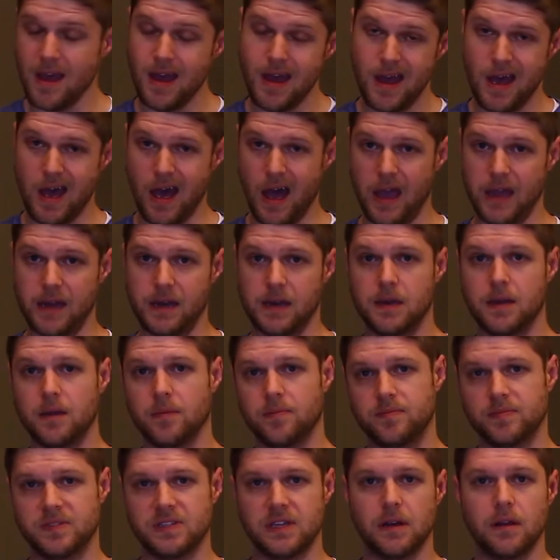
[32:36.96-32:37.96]
I ended
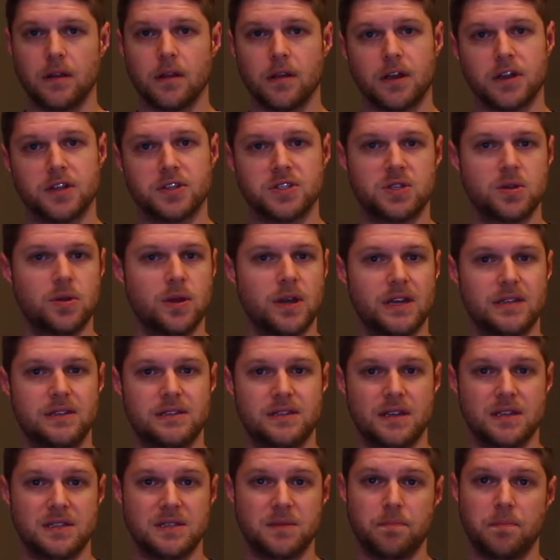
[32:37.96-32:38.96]
up settling on 2
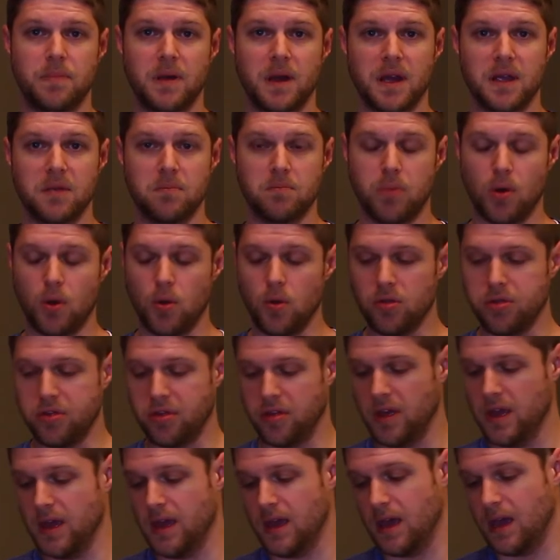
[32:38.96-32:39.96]
headsets and buying both,
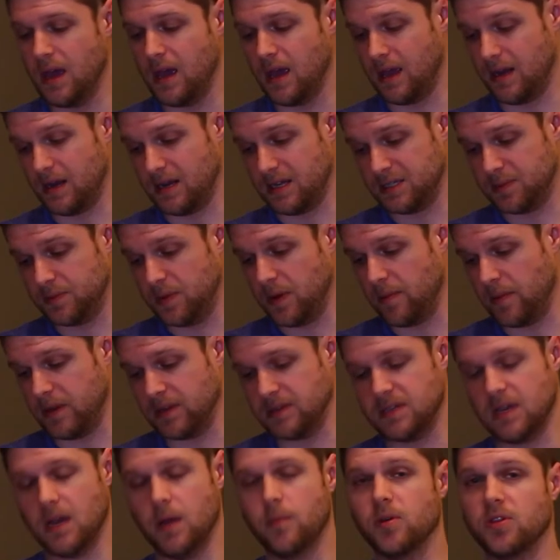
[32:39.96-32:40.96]
and I spent my
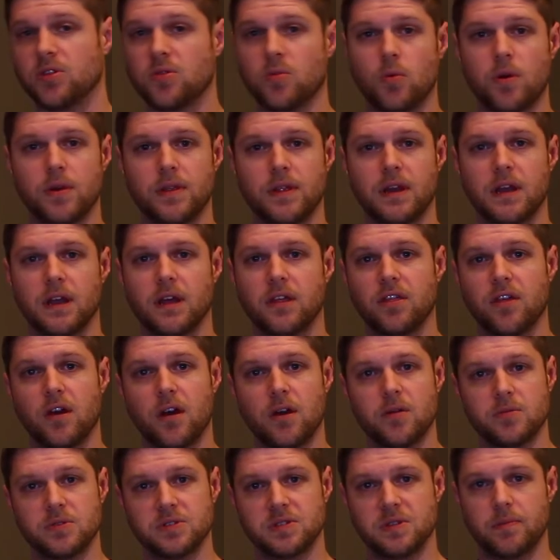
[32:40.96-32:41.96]
time with the one that I
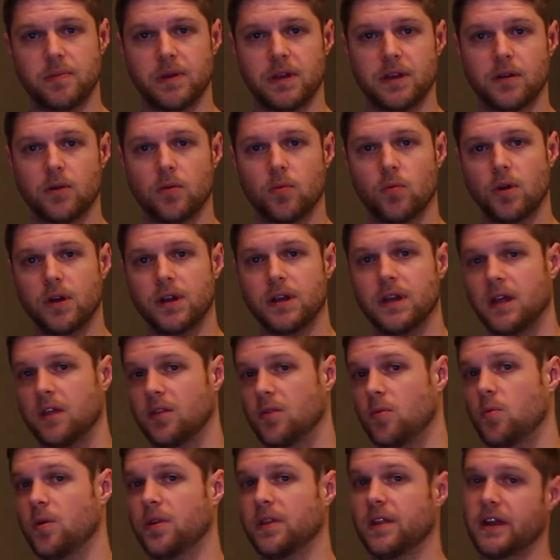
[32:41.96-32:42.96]
thought was the better one and
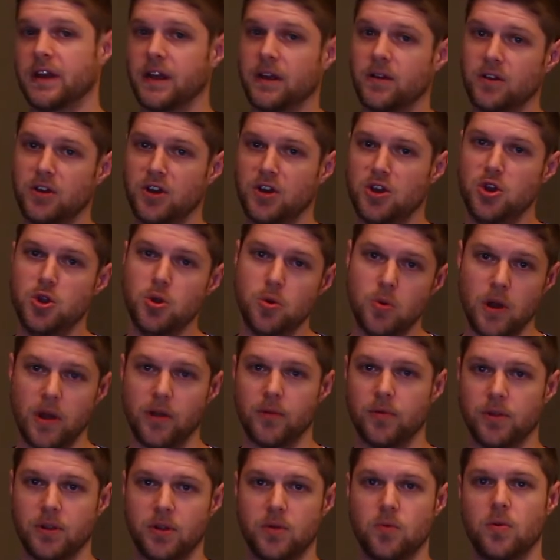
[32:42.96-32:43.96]
the one that I knew I
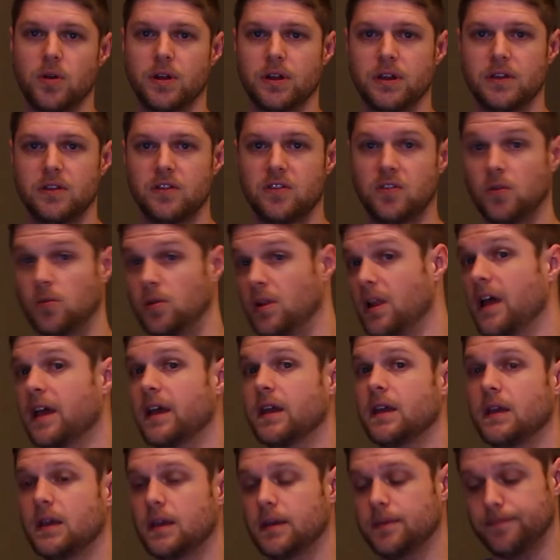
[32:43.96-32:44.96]
really wanted to
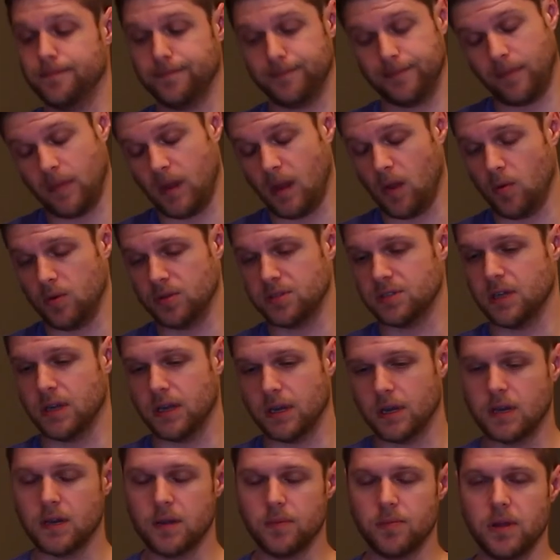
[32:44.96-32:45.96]
like, which I
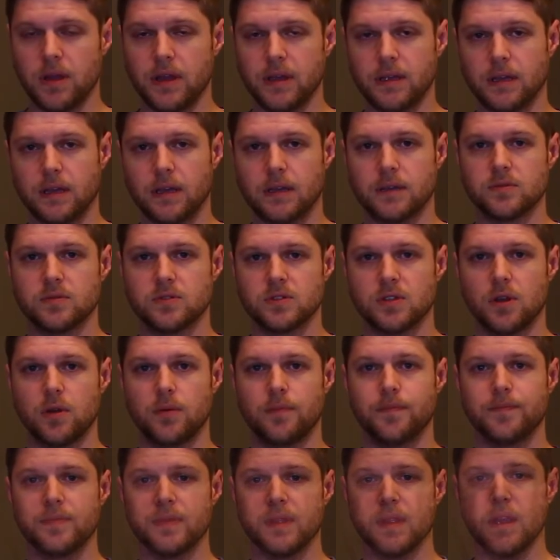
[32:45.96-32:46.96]
ended up liking. So
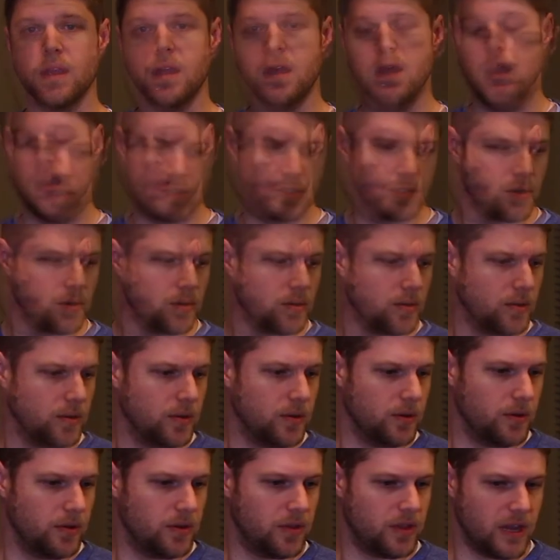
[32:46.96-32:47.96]

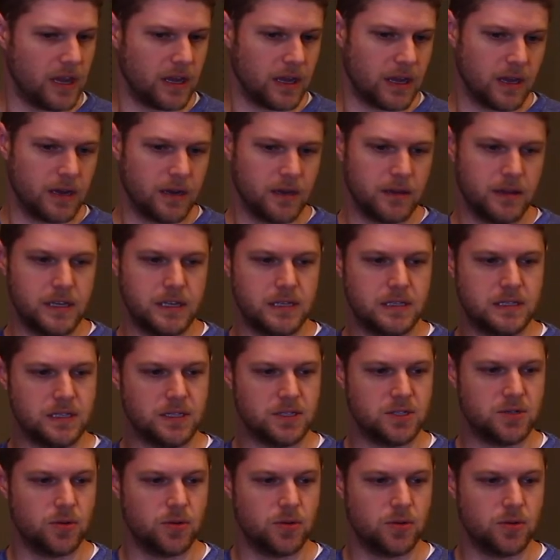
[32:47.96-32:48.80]
that kind of leads into